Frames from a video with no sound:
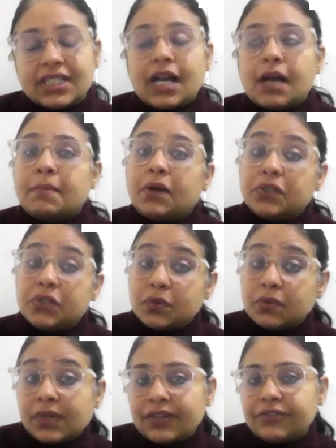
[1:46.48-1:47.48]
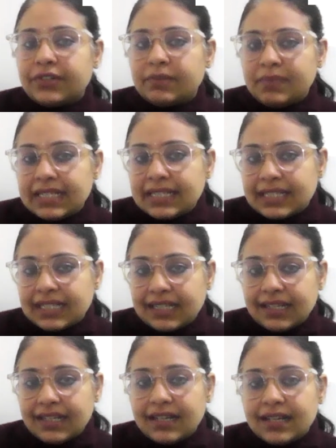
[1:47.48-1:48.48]
About 200
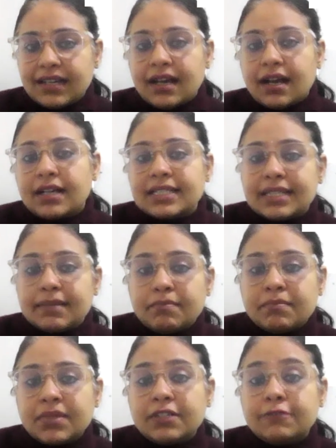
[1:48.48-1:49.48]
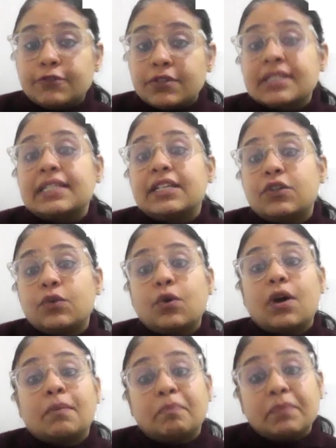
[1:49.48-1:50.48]
BC, a symbol for zero
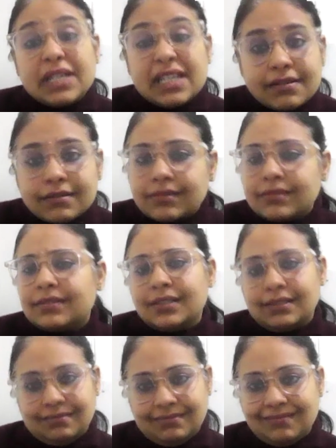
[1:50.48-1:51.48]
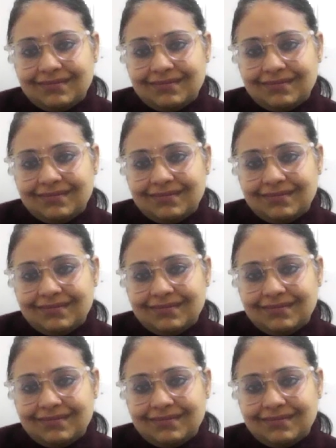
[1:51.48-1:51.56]
appeared,